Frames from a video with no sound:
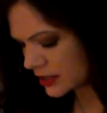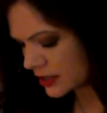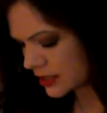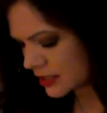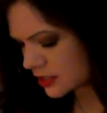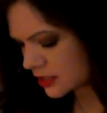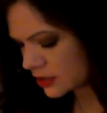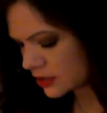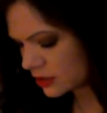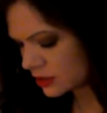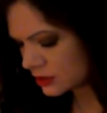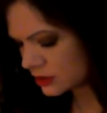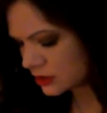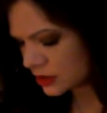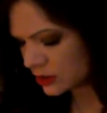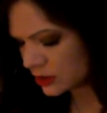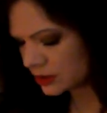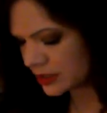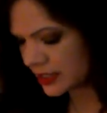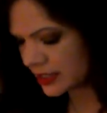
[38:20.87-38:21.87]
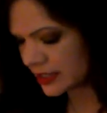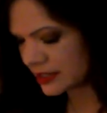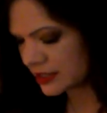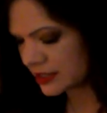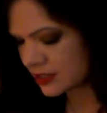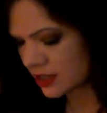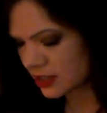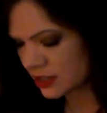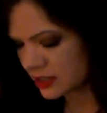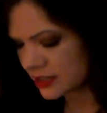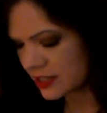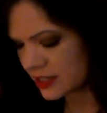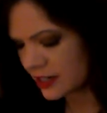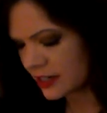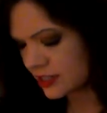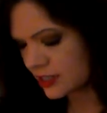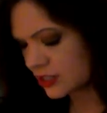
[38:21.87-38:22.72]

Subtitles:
single, lonely, and solitary,